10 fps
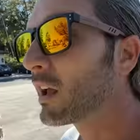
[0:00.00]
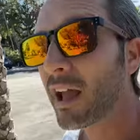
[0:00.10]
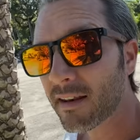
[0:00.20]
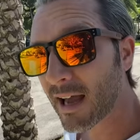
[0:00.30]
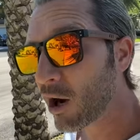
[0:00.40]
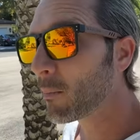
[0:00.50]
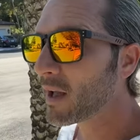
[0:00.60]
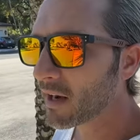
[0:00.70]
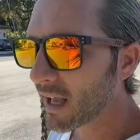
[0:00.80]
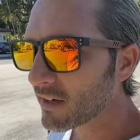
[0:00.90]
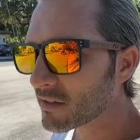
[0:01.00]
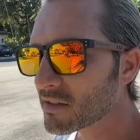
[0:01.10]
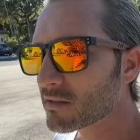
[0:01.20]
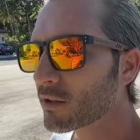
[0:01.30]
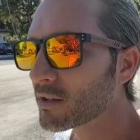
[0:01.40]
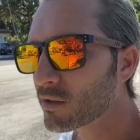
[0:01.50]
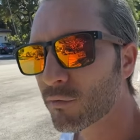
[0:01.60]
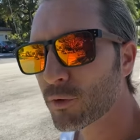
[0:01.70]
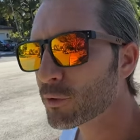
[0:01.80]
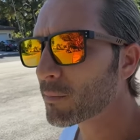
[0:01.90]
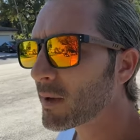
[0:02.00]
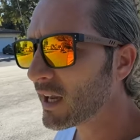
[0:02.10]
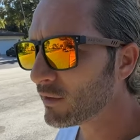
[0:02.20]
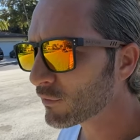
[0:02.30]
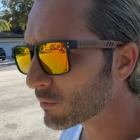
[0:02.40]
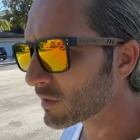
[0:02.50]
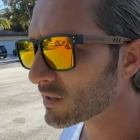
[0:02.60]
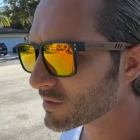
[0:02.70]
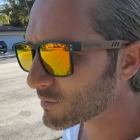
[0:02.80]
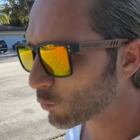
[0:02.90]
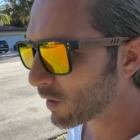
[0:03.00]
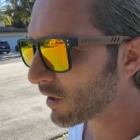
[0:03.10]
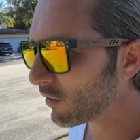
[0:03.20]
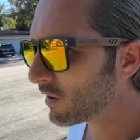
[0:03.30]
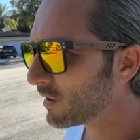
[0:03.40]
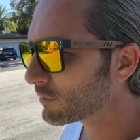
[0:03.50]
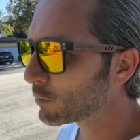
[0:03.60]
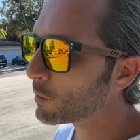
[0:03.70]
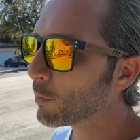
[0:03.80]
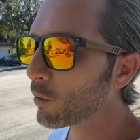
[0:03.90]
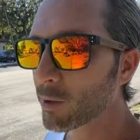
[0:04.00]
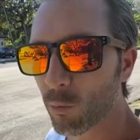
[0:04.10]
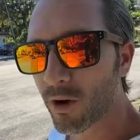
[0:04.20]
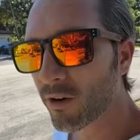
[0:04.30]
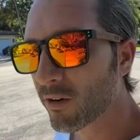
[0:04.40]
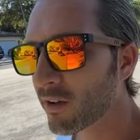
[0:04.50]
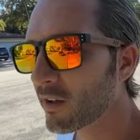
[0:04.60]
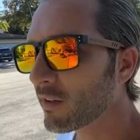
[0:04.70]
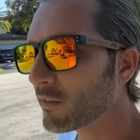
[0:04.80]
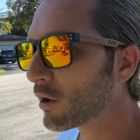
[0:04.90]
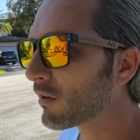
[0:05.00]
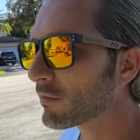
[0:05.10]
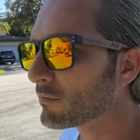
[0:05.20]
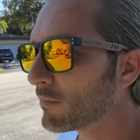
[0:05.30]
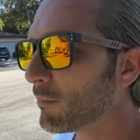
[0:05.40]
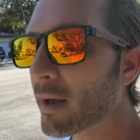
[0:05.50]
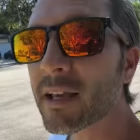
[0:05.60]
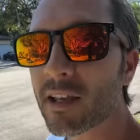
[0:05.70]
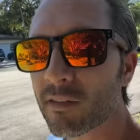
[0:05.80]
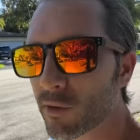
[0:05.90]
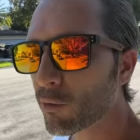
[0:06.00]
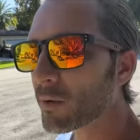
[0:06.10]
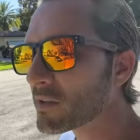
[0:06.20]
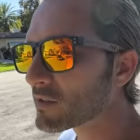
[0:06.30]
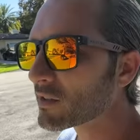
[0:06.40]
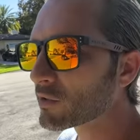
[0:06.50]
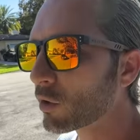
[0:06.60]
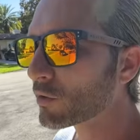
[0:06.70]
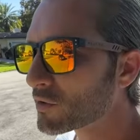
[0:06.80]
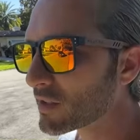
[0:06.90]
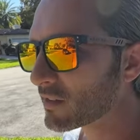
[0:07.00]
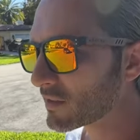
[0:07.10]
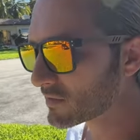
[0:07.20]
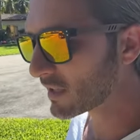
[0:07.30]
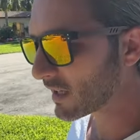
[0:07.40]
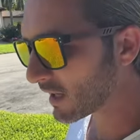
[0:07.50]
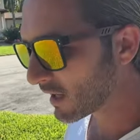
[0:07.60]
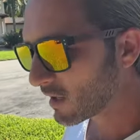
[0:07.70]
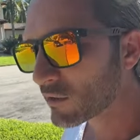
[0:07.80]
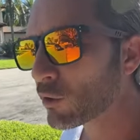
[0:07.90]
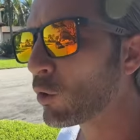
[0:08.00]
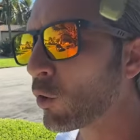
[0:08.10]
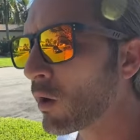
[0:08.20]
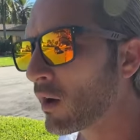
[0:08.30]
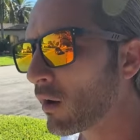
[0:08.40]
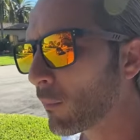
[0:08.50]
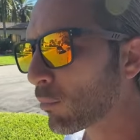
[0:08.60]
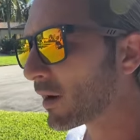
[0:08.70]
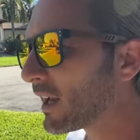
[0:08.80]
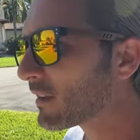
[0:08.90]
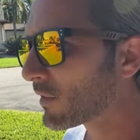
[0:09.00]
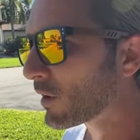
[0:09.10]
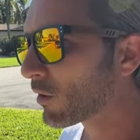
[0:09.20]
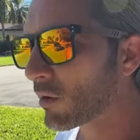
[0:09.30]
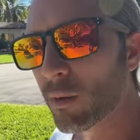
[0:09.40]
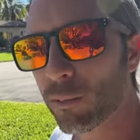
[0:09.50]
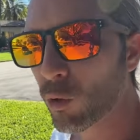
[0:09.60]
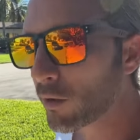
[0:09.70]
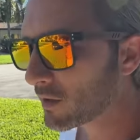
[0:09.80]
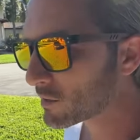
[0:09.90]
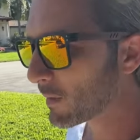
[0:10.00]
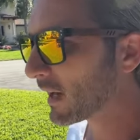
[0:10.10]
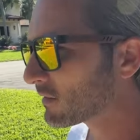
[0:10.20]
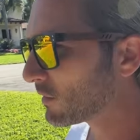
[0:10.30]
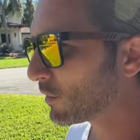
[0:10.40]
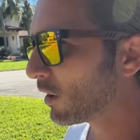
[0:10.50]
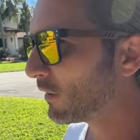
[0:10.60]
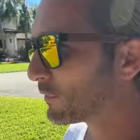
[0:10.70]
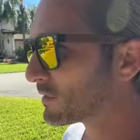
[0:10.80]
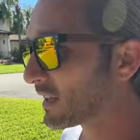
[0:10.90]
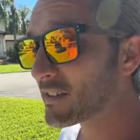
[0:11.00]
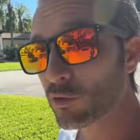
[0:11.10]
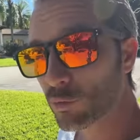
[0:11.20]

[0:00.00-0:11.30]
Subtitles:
And now Manhattan is starting to feel the pain from this as well, to the point where they're begging their business owners in the city to bring their employees back to the office as a